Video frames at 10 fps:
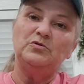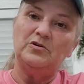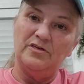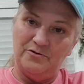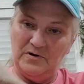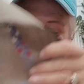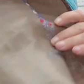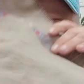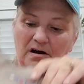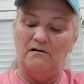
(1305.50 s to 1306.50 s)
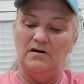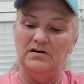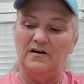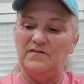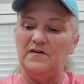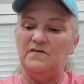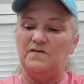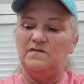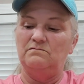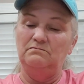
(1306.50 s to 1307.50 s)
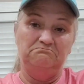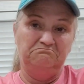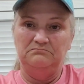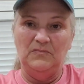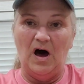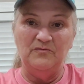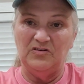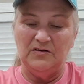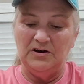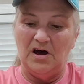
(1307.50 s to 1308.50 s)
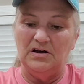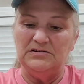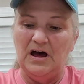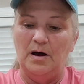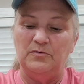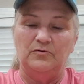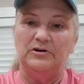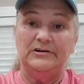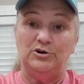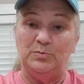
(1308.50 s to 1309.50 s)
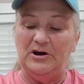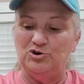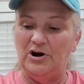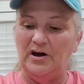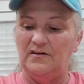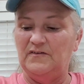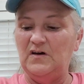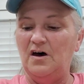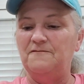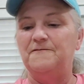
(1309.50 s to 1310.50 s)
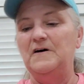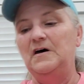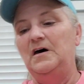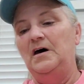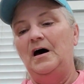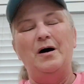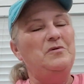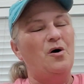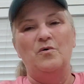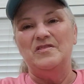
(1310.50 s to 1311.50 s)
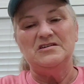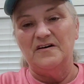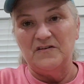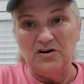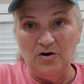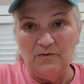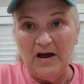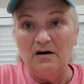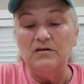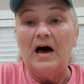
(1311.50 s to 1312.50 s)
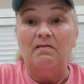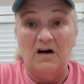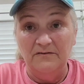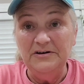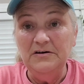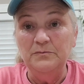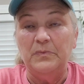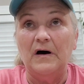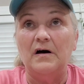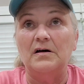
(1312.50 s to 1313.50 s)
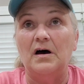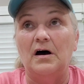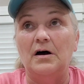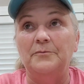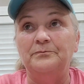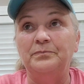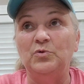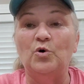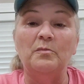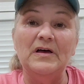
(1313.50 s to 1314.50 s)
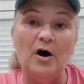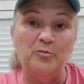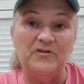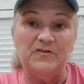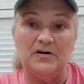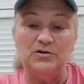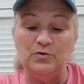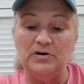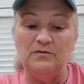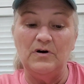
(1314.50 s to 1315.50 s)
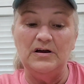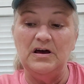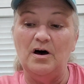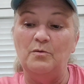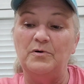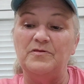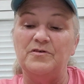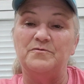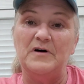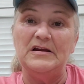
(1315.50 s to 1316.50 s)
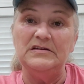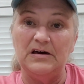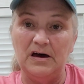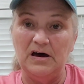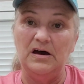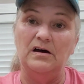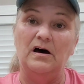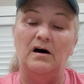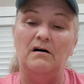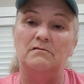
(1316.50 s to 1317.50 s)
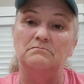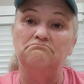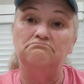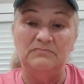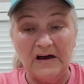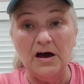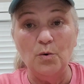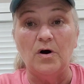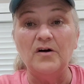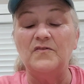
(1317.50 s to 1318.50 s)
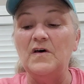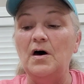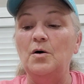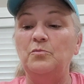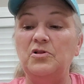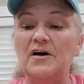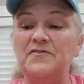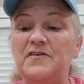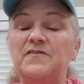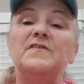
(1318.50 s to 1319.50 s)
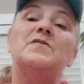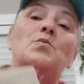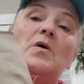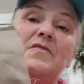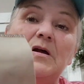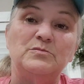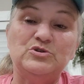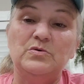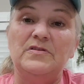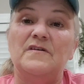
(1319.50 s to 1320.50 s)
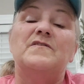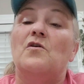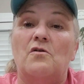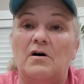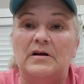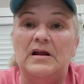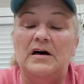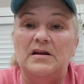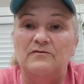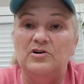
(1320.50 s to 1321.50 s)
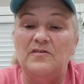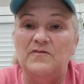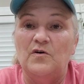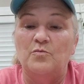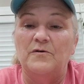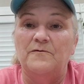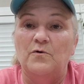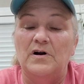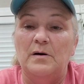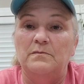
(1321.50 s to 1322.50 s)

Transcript: I'm doing a thread a day on because it's obviously not time to really do patriotic stuff. I'm not one that does it year round. I love it, but um, normally I would be sick of doing it right now. But the thread a day, um, that kind of works. Plus, this is the one that I'm doing the silk on, and I've never done silk before, and